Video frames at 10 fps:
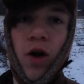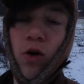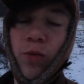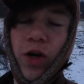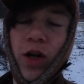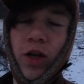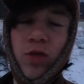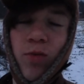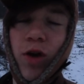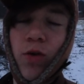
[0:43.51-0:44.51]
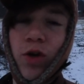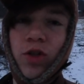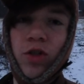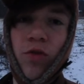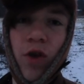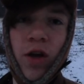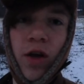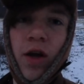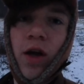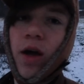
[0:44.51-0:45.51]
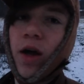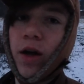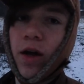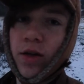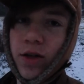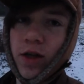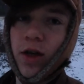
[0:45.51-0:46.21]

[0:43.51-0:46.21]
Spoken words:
Hope you can answer my questions, friend, and take